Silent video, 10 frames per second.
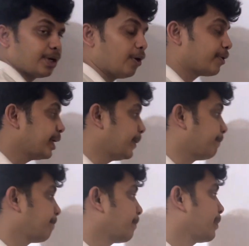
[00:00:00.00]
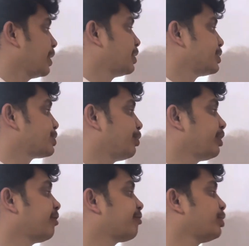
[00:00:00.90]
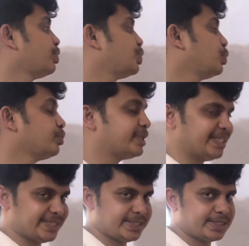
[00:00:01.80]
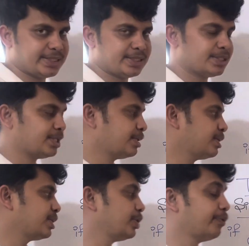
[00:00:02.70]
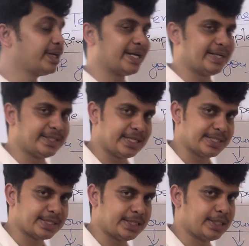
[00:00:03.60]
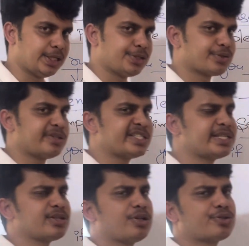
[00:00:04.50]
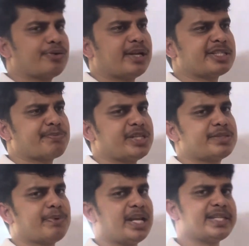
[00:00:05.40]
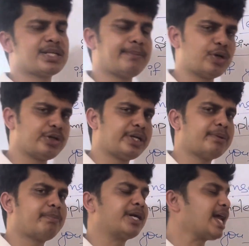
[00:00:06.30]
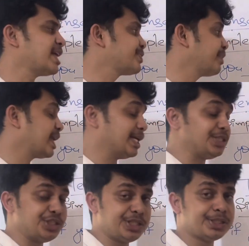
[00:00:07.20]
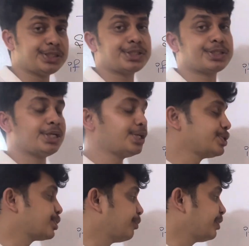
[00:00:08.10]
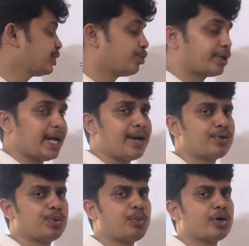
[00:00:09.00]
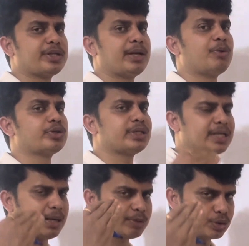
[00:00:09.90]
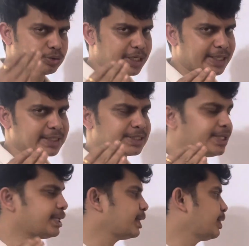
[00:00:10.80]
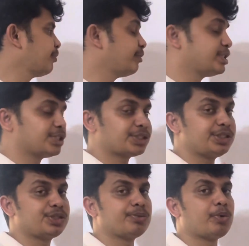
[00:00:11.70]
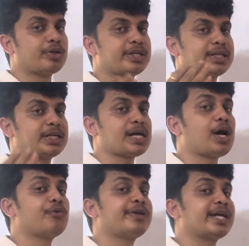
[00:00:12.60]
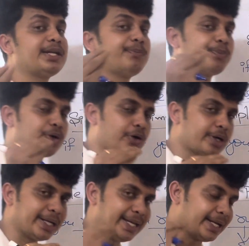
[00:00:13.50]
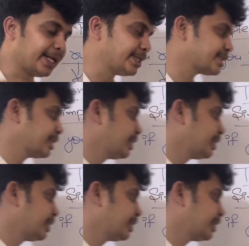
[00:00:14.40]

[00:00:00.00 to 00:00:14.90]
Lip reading: Okay. So if you do this, you will get the result. So this is also known as principal and subordinate, but as we are engineers, so we don't have to bother about the grammar to that extent. We just need to bother that how we can improve our English.